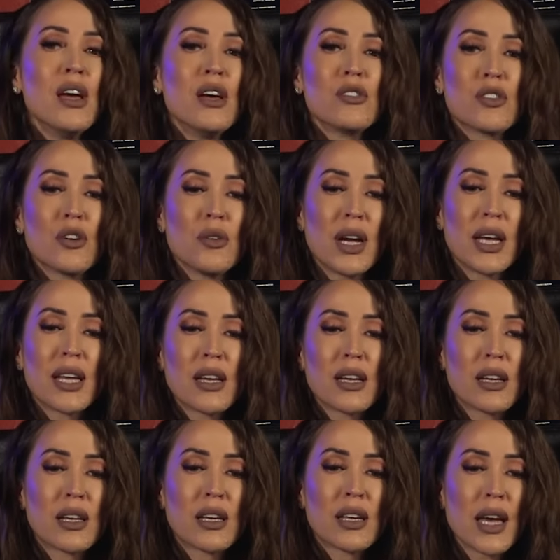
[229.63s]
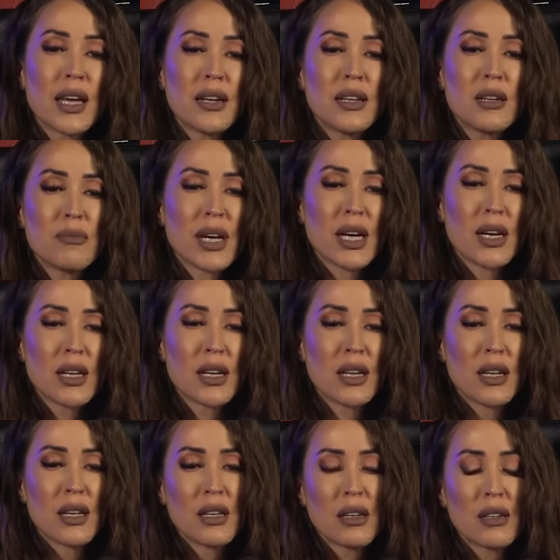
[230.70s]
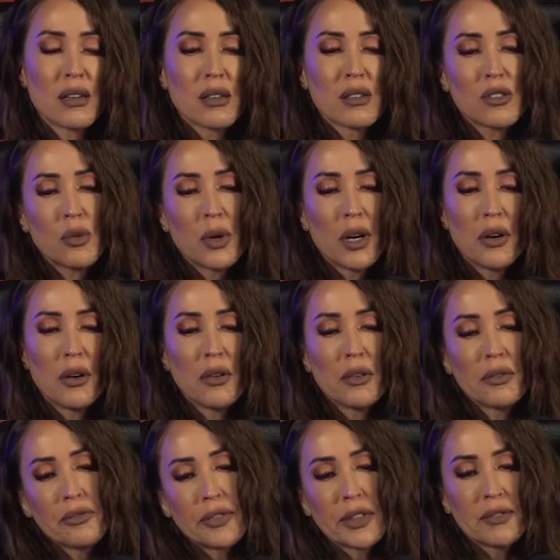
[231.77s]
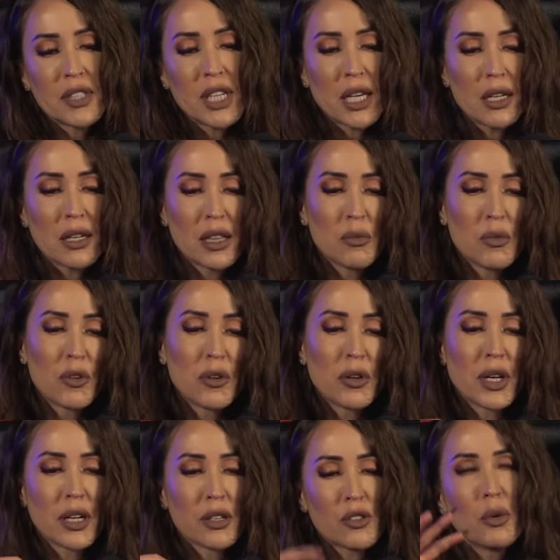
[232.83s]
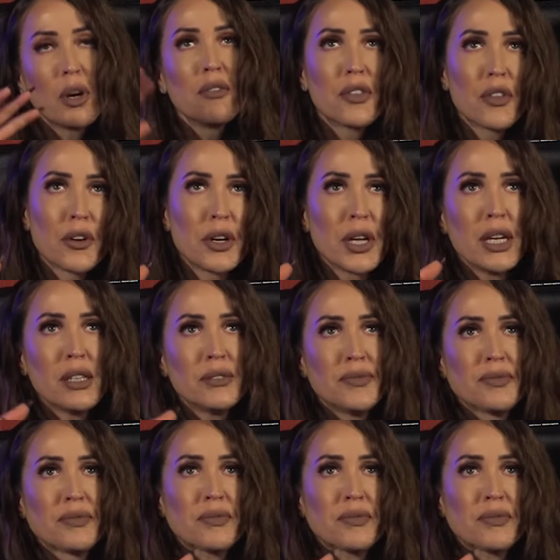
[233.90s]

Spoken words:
So I get into bed at 12:15 in the morning, 12:30.